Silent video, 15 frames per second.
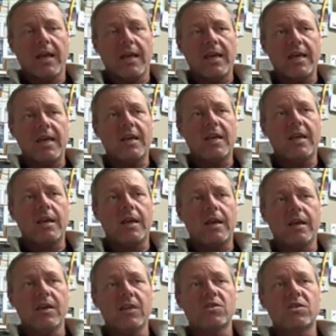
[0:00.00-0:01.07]

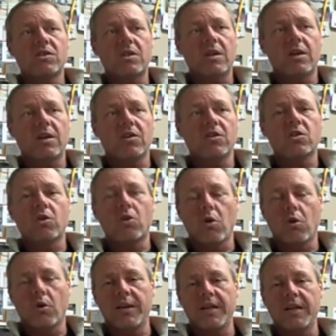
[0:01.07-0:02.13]
his
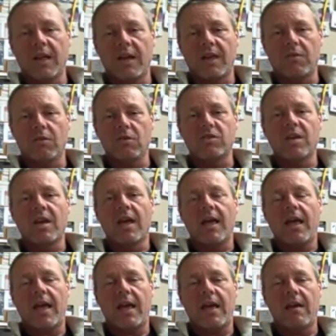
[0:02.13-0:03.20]
chlorine levels
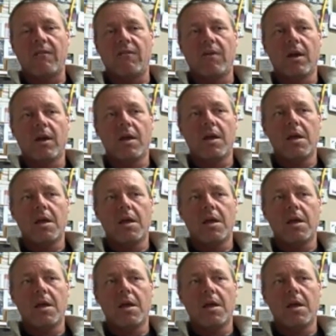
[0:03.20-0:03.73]
have